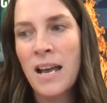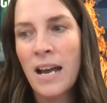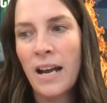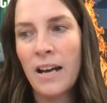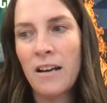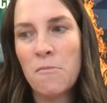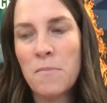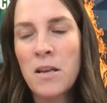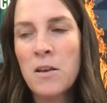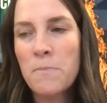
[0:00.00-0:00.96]

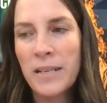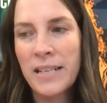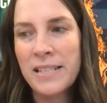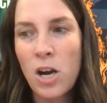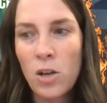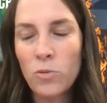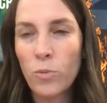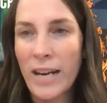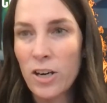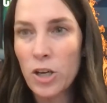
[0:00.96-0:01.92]
but it's called
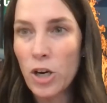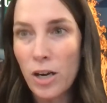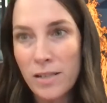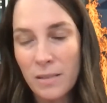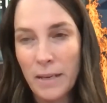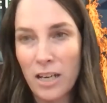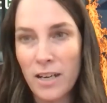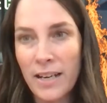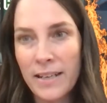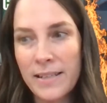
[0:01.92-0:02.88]
Rare Across
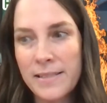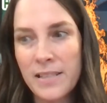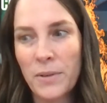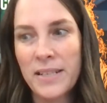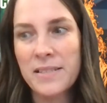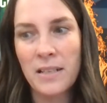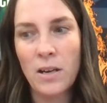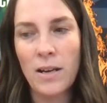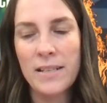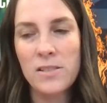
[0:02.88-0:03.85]
America. So it's
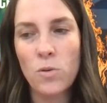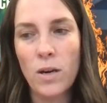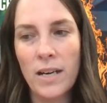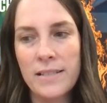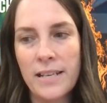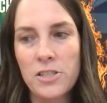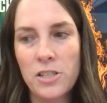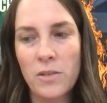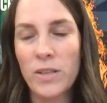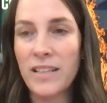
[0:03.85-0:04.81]
an
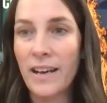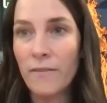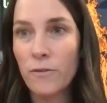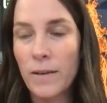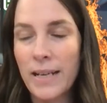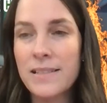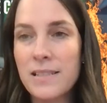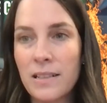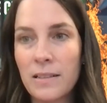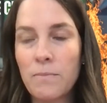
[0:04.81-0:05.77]
organization with it's
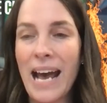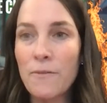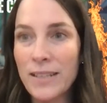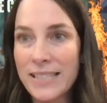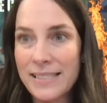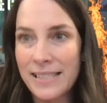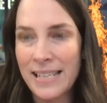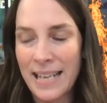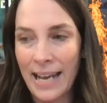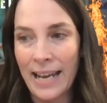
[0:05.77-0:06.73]
a
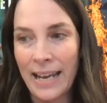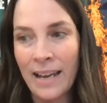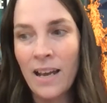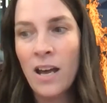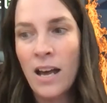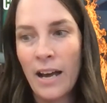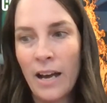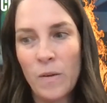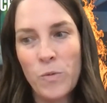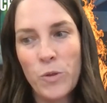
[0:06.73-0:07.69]
advocacy day
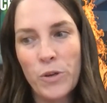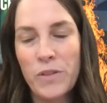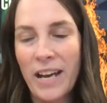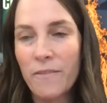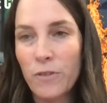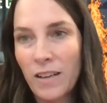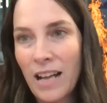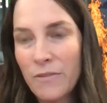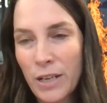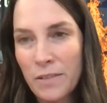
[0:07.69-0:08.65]
through the Every
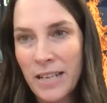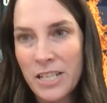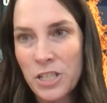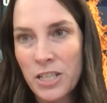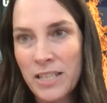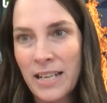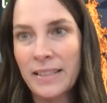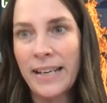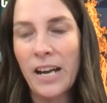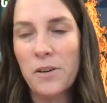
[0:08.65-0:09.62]
Life Foundation,
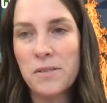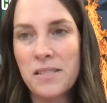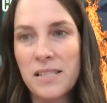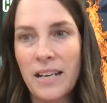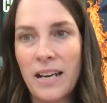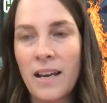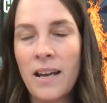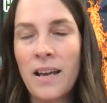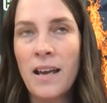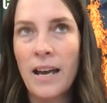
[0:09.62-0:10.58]
and they host it.
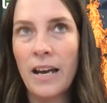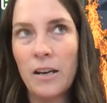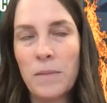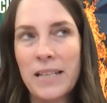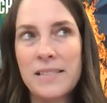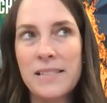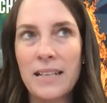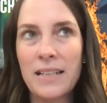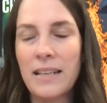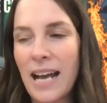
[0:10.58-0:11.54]
Like I
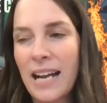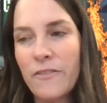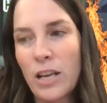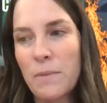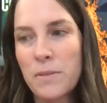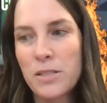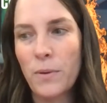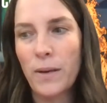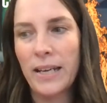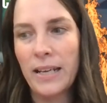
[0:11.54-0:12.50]
said, kind of in
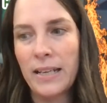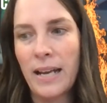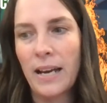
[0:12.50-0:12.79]
between